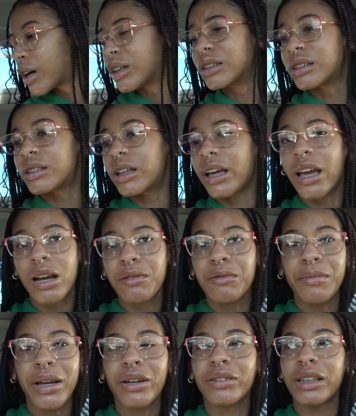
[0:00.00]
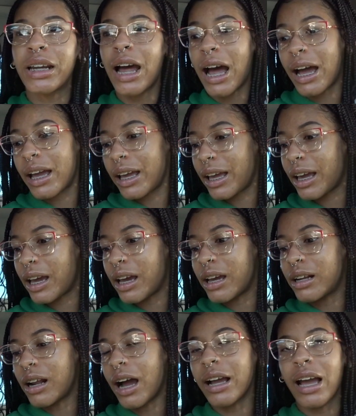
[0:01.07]
because the camera mount that I
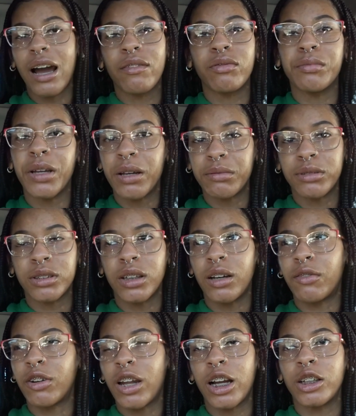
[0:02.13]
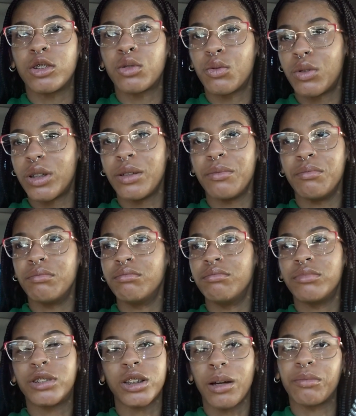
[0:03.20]
had, I got from Amazon for like 20
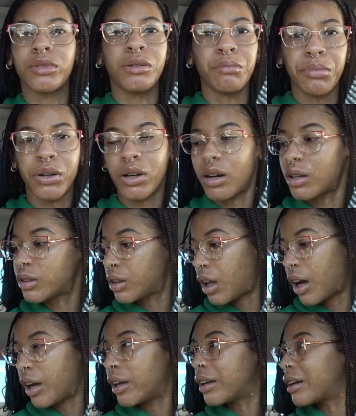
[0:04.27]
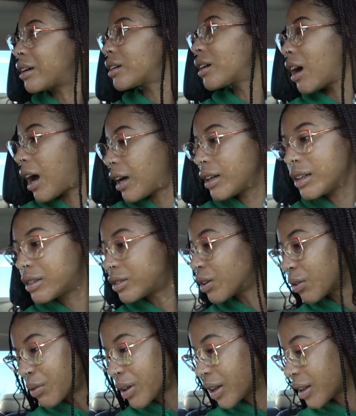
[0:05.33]
something bucks. Like, I need to
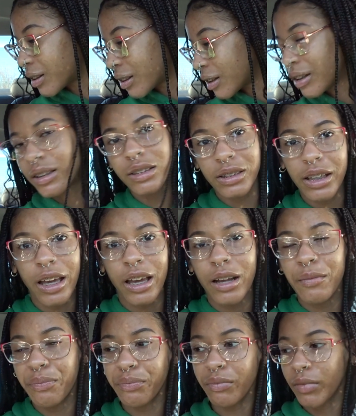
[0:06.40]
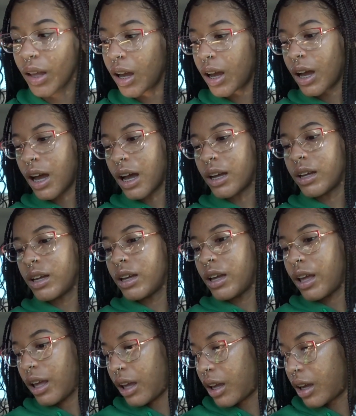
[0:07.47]
know where that thing is at.
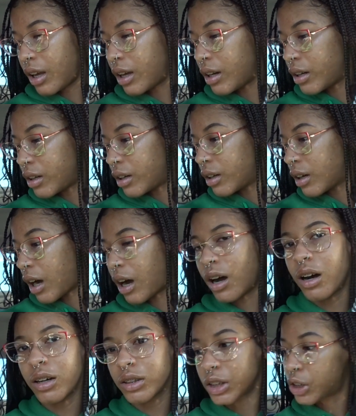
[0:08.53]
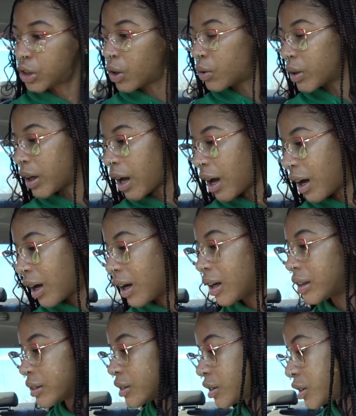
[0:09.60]
And I also
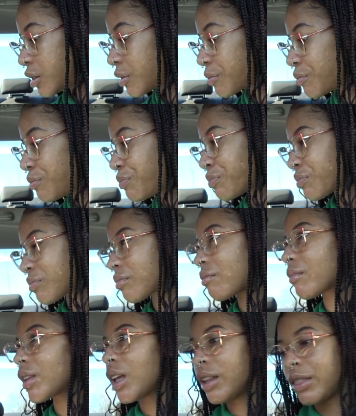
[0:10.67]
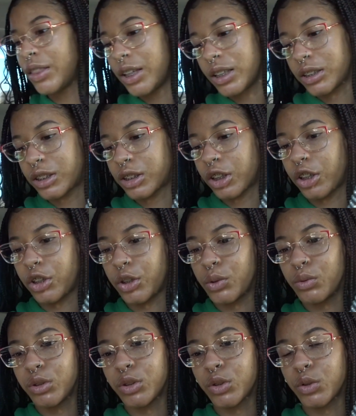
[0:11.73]
got this
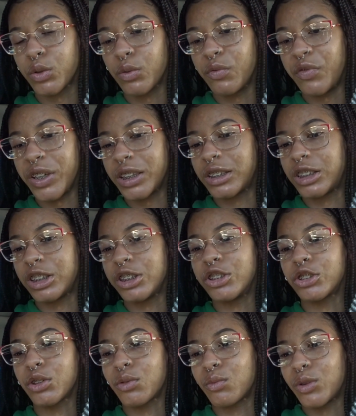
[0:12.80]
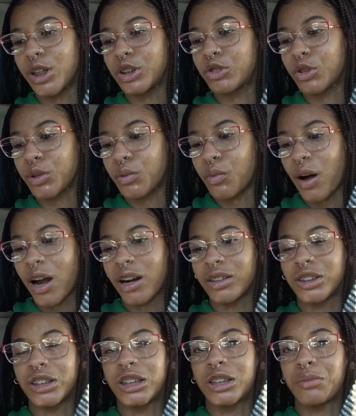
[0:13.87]
cute little vintage retro wireless